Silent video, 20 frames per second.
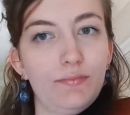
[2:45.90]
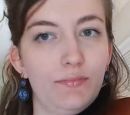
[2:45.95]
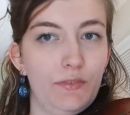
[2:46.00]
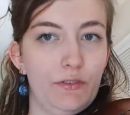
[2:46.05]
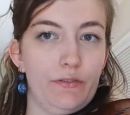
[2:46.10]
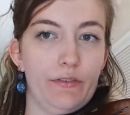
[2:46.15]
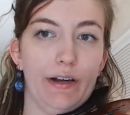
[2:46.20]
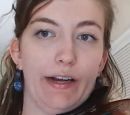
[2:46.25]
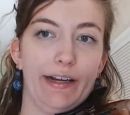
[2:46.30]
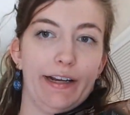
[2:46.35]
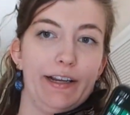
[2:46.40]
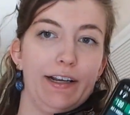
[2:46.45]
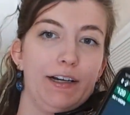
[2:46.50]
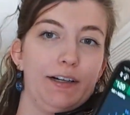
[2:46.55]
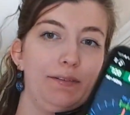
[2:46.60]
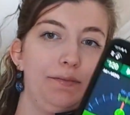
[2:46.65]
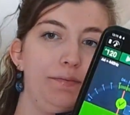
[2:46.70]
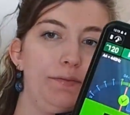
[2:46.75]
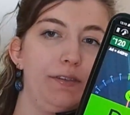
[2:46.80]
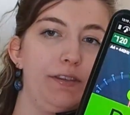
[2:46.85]
Right here.
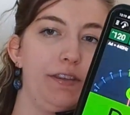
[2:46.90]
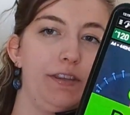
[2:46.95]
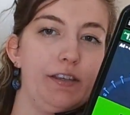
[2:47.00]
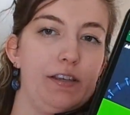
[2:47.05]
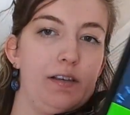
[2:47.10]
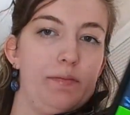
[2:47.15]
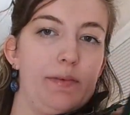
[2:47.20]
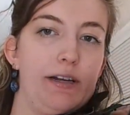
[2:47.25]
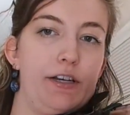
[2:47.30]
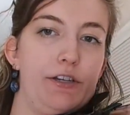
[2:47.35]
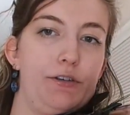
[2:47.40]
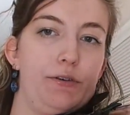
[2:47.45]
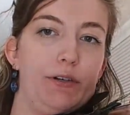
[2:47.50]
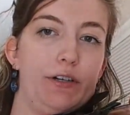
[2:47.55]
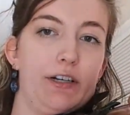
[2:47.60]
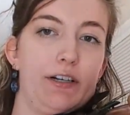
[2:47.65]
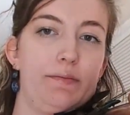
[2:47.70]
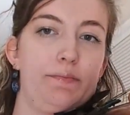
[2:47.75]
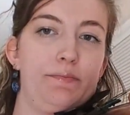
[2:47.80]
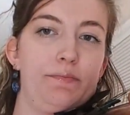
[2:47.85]
This is my
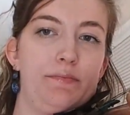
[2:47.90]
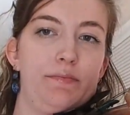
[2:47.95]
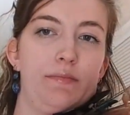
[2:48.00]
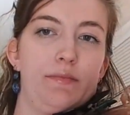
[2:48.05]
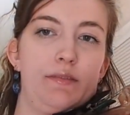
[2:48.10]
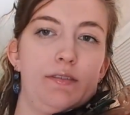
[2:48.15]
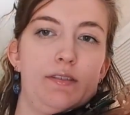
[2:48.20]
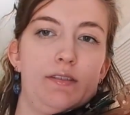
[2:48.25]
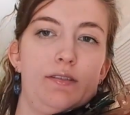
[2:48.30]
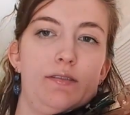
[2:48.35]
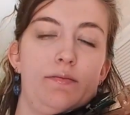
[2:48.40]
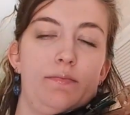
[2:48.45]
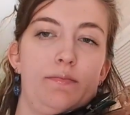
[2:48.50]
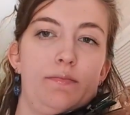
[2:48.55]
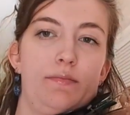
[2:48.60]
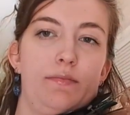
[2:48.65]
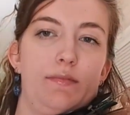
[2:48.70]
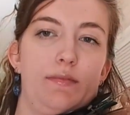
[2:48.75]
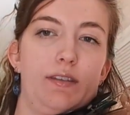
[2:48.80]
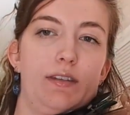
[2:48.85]
tuner.
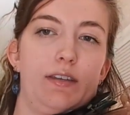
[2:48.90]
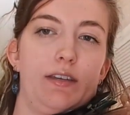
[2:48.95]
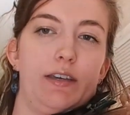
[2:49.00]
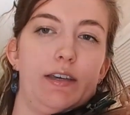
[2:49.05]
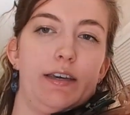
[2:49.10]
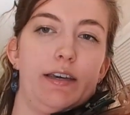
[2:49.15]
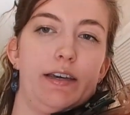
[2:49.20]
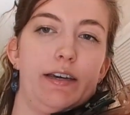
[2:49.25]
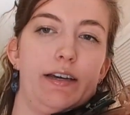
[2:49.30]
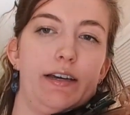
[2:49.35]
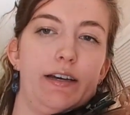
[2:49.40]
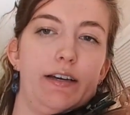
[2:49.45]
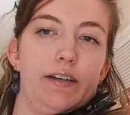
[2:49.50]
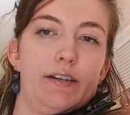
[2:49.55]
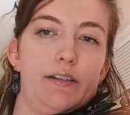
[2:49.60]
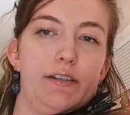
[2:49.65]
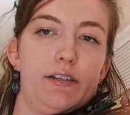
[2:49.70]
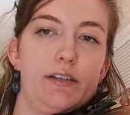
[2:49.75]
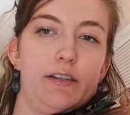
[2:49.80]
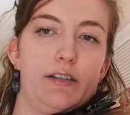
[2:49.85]

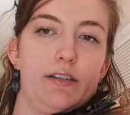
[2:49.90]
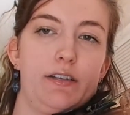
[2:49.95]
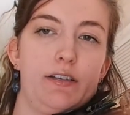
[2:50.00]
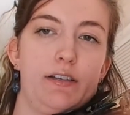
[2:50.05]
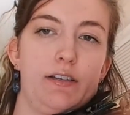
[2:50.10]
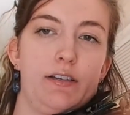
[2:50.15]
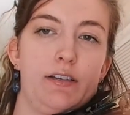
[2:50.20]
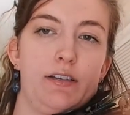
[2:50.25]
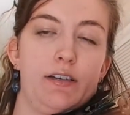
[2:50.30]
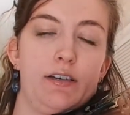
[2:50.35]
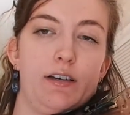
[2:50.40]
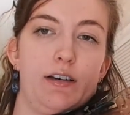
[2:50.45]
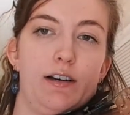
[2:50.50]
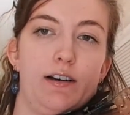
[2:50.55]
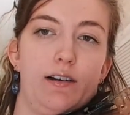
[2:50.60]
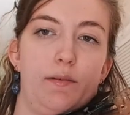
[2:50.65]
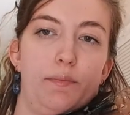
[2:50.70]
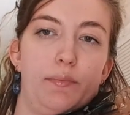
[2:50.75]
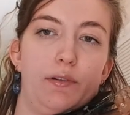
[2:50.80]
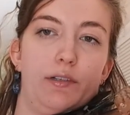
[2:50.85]
And
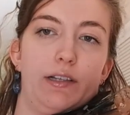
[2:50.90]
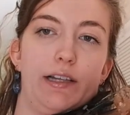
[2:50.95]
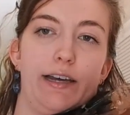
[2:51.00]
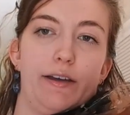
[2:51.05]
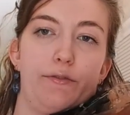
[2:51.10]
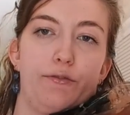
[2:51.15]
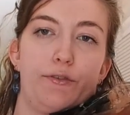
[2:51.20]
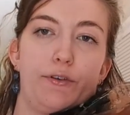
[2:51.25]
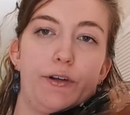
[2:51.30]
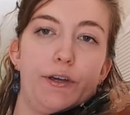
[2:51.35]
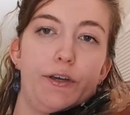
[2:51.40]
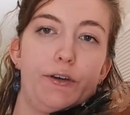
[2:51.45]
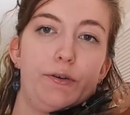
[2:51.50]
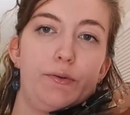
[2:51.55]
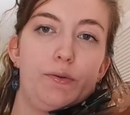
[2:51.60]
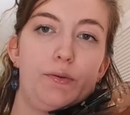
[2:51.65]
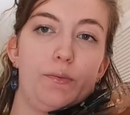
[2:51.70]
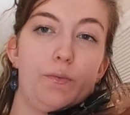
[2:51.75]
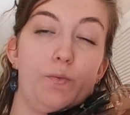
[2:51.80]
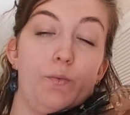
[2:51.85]
I'll play for you
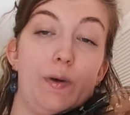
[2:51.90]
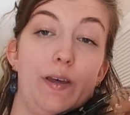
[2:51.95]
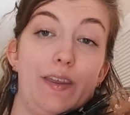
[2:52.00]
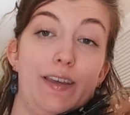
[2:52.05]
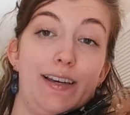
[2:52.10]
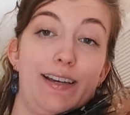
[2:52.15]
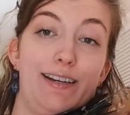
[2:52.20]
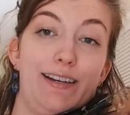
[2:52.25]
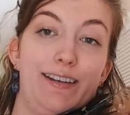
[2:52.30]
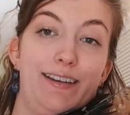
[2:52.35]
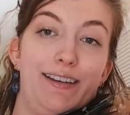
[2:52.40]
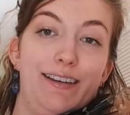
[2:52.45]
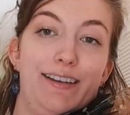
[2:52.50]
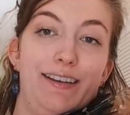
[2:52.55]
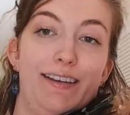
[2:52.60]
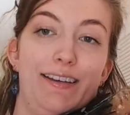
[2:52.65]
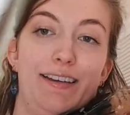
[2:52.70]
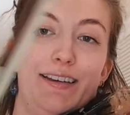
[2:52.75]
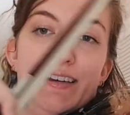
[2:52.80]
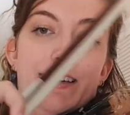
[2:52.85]
with it,
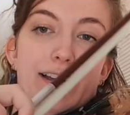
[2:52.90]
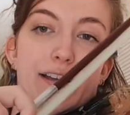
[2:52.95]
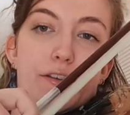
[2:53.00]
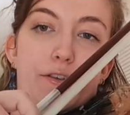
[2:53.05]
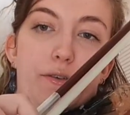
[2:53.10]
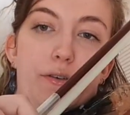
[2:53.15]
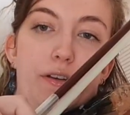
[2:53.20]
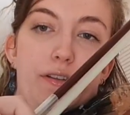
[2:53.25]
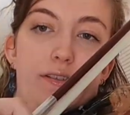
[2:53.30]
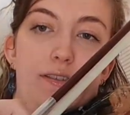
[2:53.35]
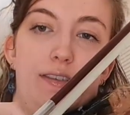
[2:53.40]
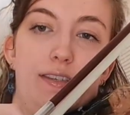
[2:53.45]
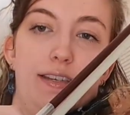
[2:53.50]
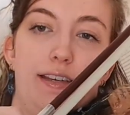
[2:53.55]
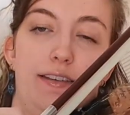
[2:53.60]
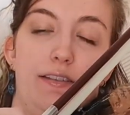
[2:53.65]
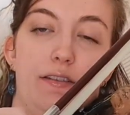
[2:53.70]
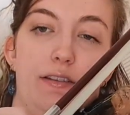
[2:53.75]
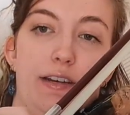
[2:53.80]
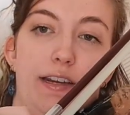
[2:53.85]
and you can see
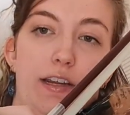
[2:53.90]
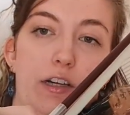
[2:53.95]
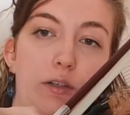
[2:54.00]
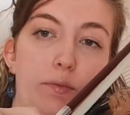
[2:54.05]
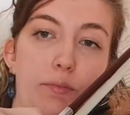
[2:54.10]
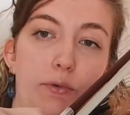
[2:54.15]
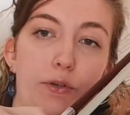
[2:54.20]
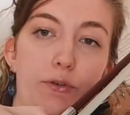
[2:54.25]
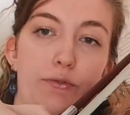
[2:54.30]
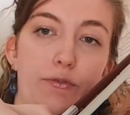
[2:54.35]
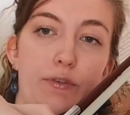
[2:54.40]
the needle move.